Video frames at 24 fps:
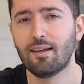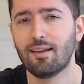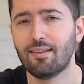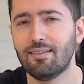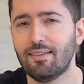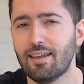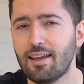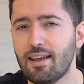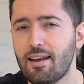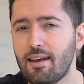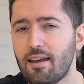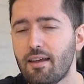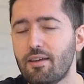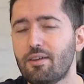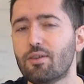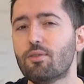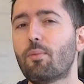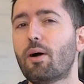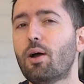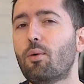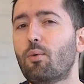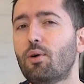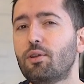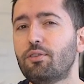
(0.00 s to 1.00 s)
Then you
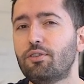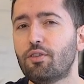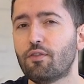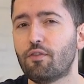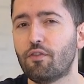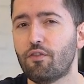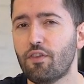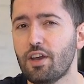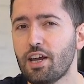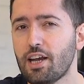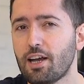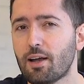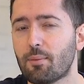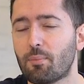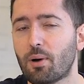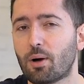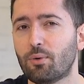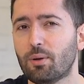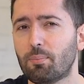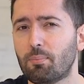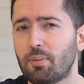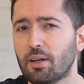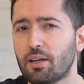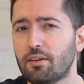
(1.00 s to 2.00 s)
might want to think
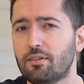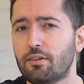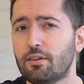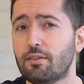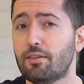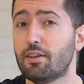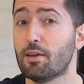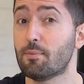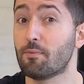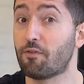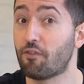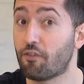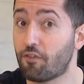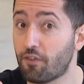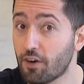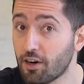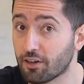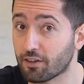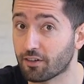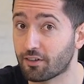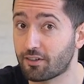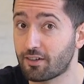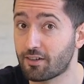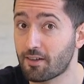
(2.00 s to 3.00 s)
about replacing them
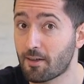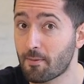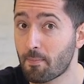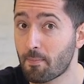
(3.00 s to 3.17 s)
first.